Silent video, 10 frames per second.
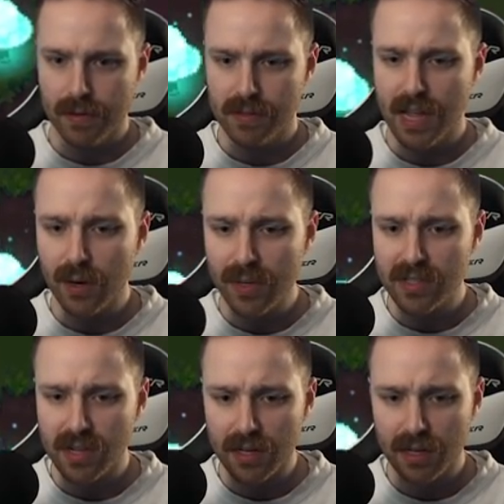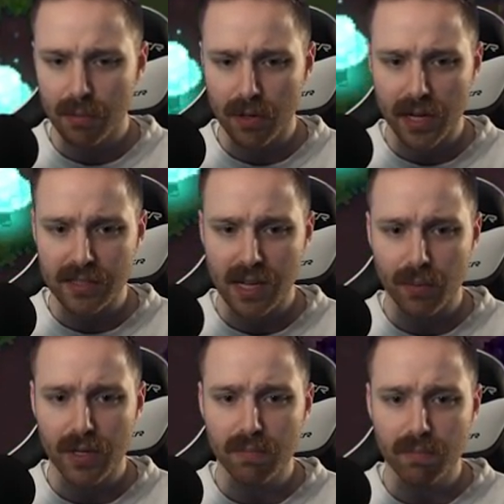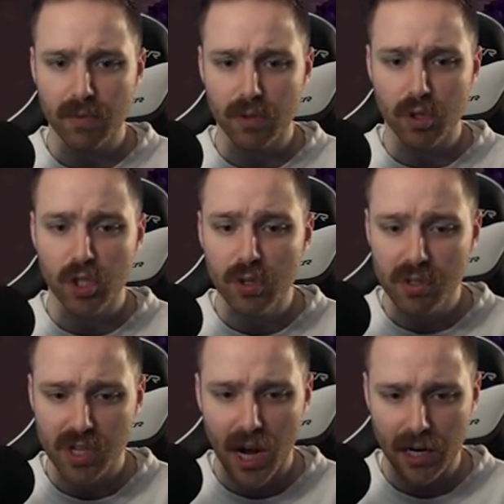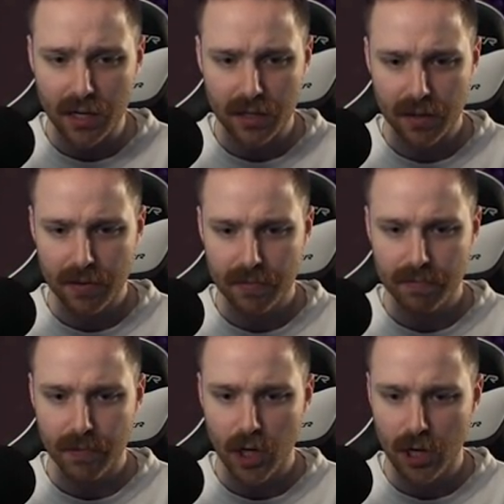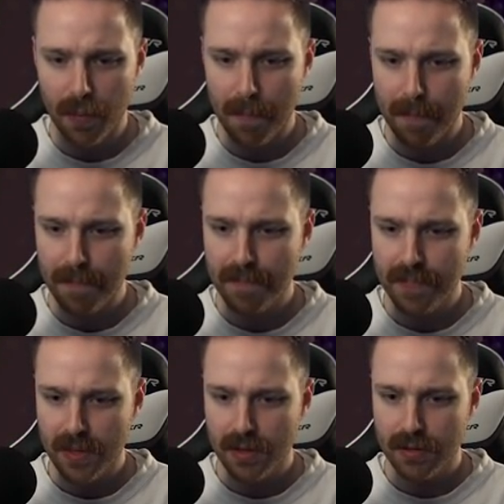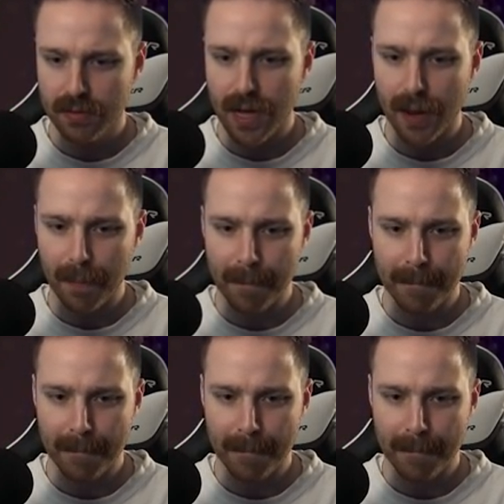Sanguine Sucker, more like Sanguine You Suck. Her. Got him.